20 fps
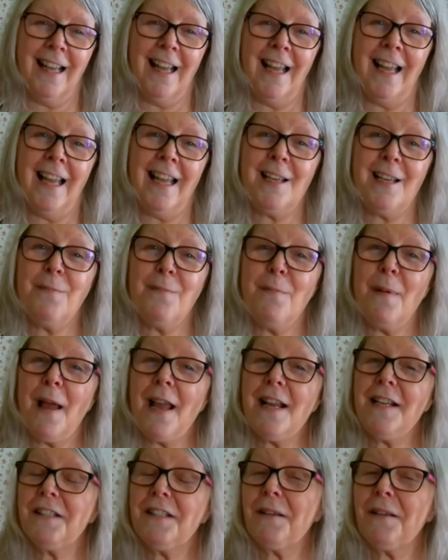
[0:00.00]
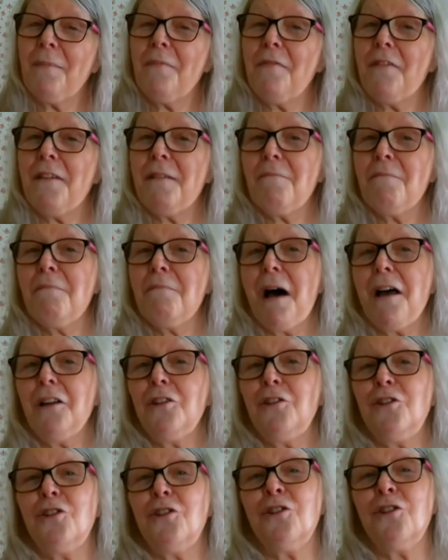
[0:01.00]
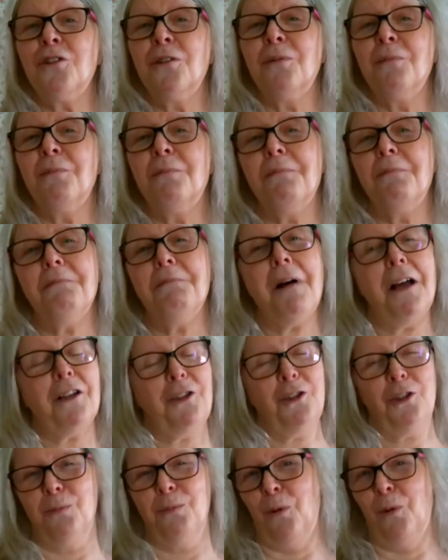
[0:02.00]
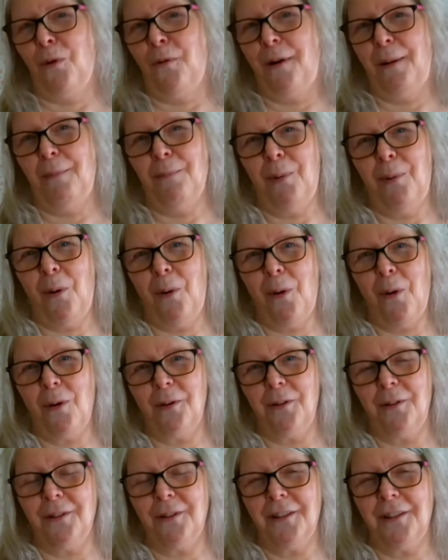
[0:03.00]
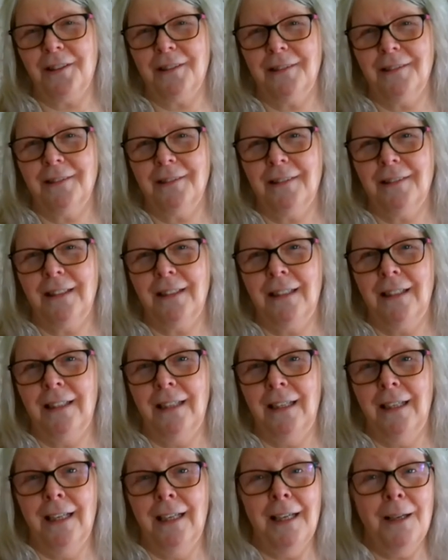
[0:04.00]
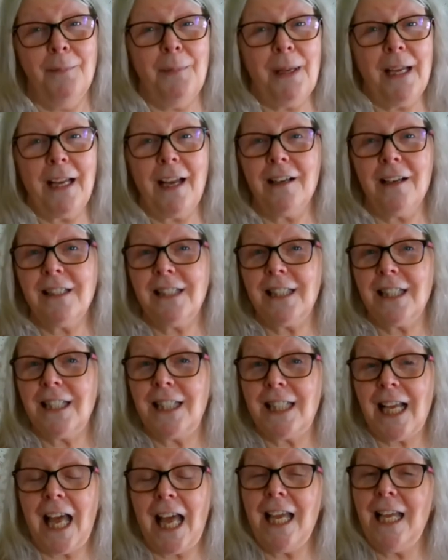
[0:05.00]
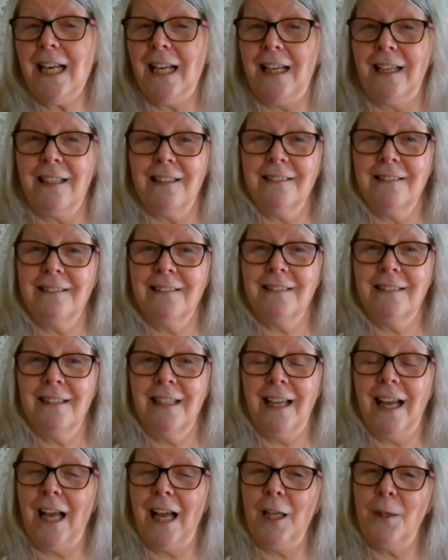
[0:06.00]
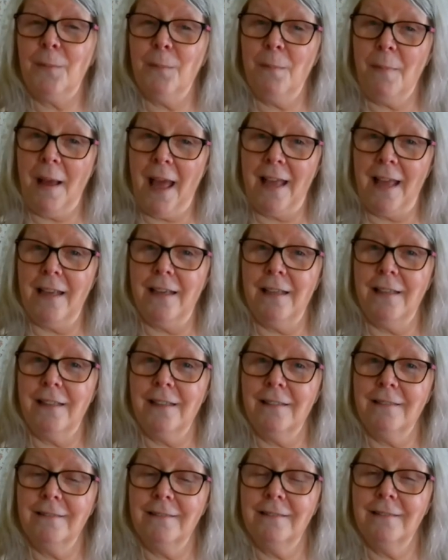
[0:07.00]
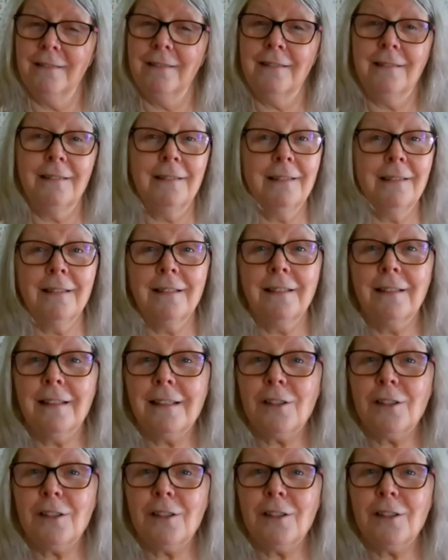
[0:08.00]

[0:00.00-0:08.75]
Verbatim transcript: he'd made something much, much more important. Because the tailor had made the